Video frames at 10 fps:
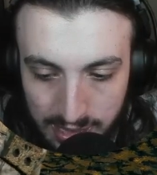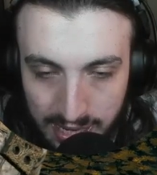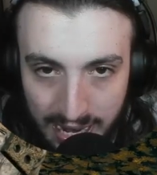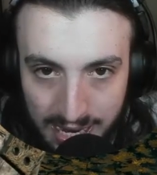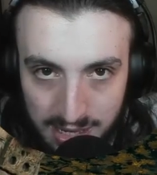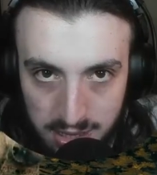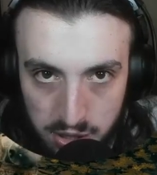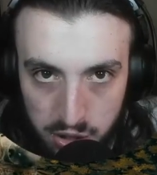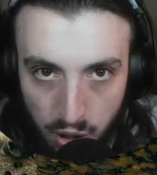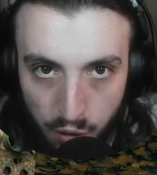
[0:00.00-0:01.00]
He
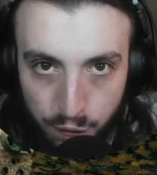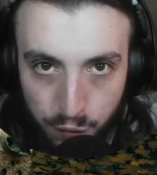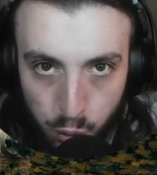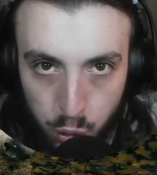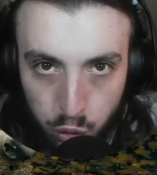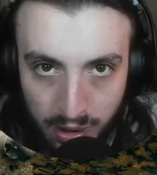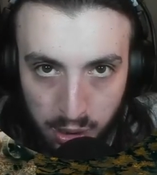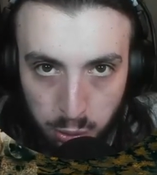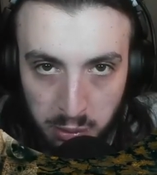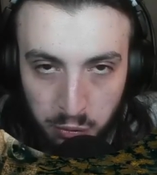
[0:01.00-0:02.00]
has a full
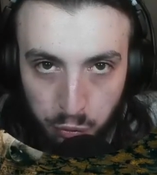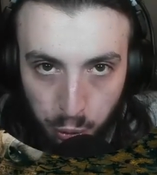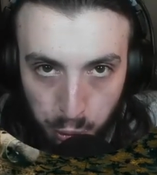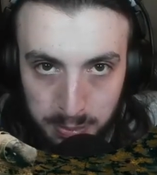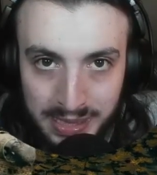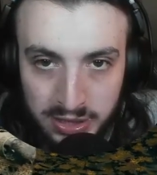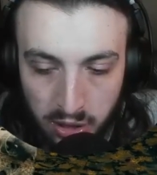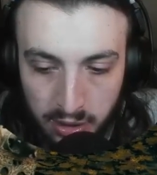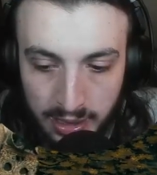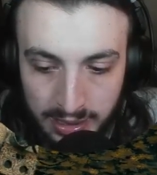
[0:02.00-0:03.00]
crown with rubies
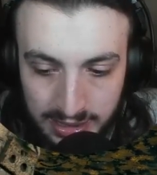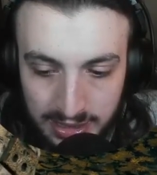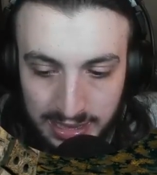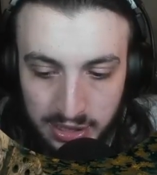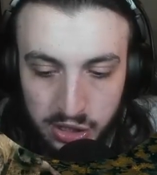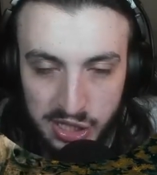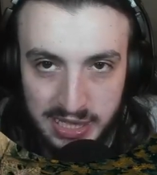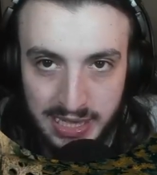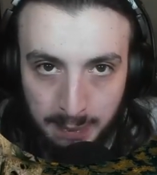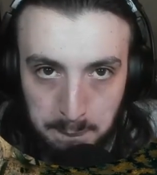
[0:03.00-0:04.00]
on, and this geezer's
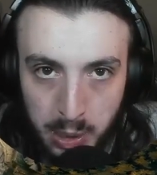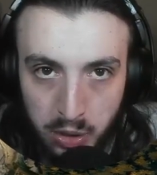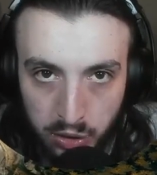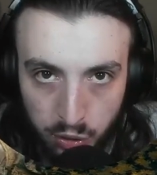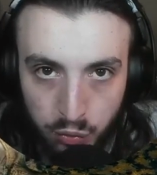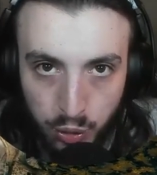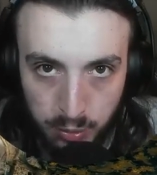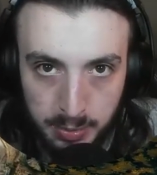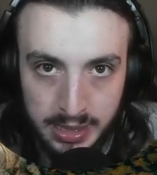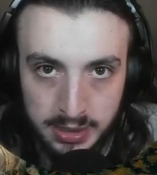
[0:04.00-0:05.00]
stamping on the
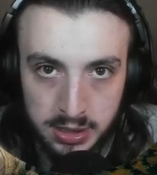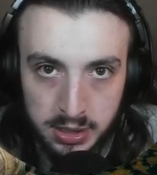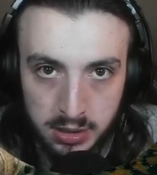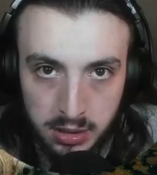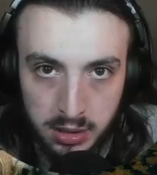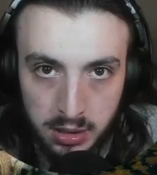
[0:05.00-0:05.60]
rubies.